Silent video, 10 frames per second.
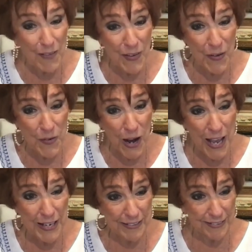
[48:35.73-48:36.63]
I'm all,
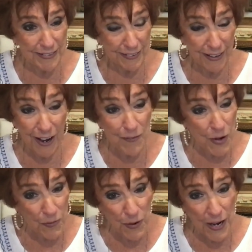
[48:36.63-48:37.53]
yeah.
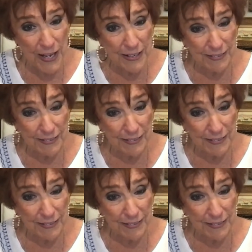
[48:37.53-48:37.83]
I'm all right.